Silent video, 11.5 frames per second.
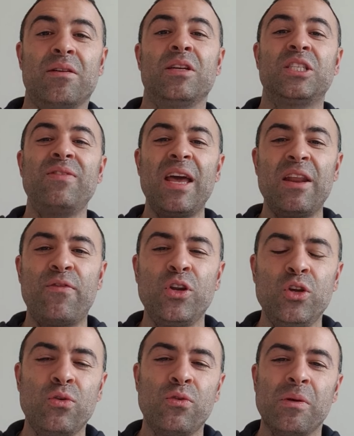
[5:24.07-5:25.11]
Zverev
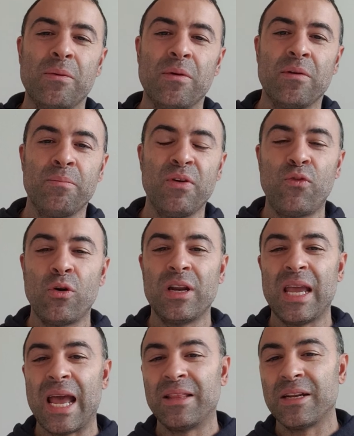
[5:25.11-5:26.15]
knew before
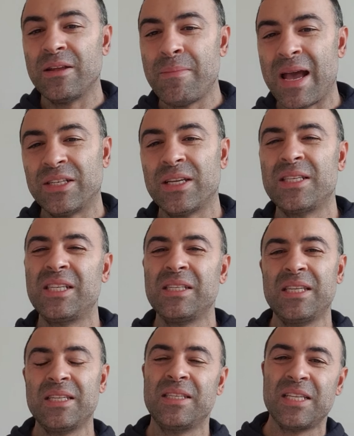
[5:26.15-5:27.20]
he entered the match
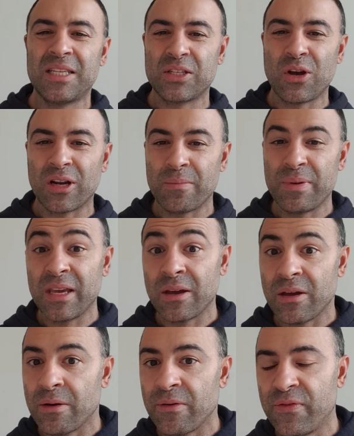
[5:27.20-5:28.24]
that this is going to be
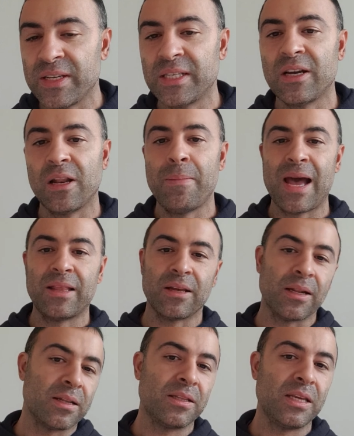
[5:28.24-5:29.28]
a physical
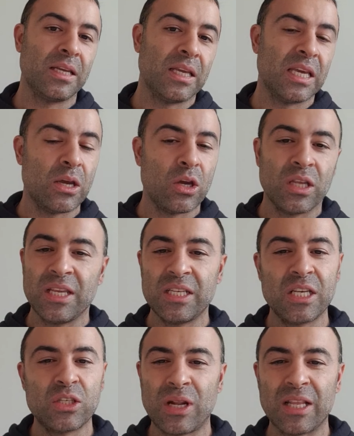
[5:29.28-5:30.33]
battle. This
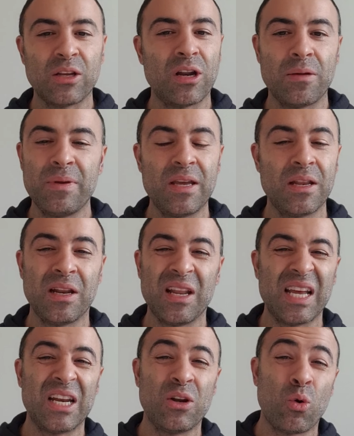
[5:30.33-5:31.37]
is not going to be
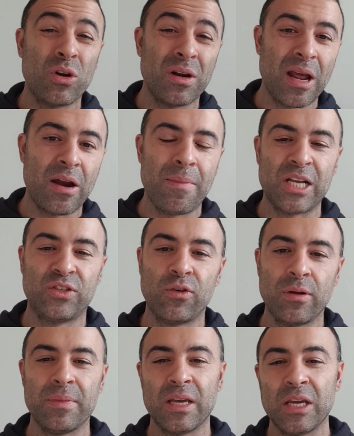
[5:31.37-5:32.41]
an ordinary match for
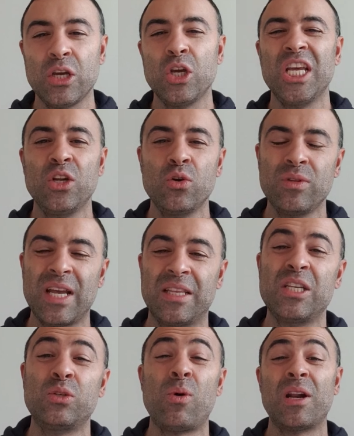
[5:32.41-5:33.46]
him. He knew that
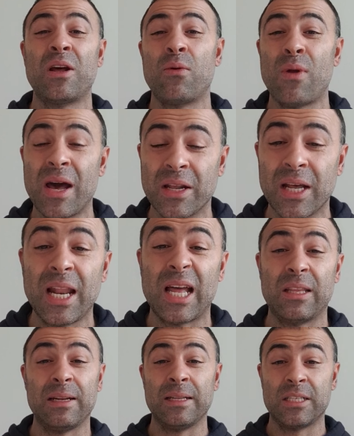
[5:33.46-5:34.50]
he's going to run a lot
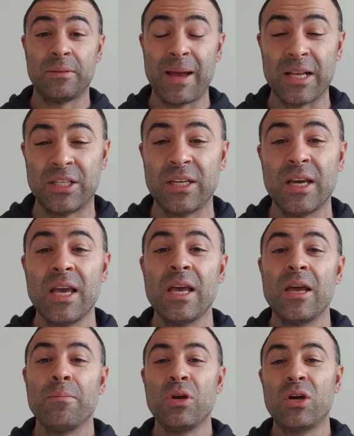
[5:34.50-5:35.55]
in this match
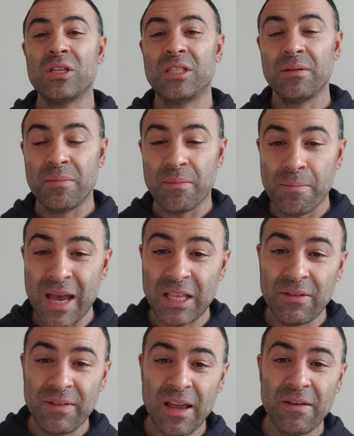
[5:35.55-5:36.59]
because
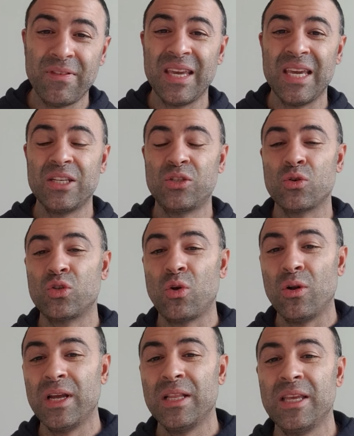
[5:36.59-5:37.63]
Medvedev is so
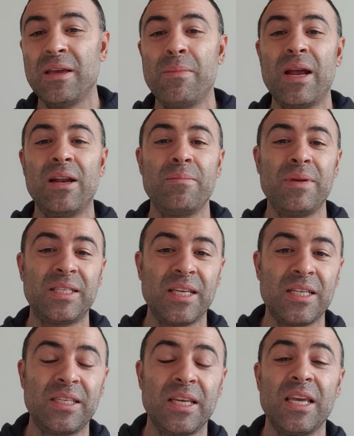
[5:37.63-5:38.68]
solid, he barely
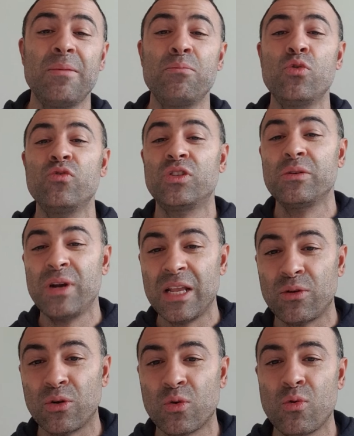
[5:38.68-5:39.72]
misses, he moves
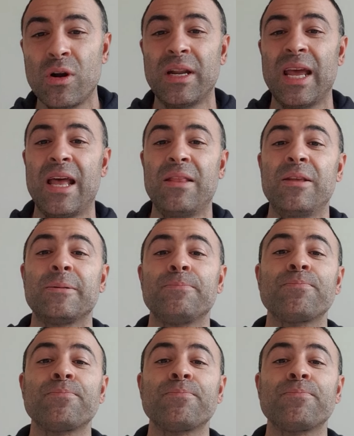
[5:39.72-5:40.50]
great on court, and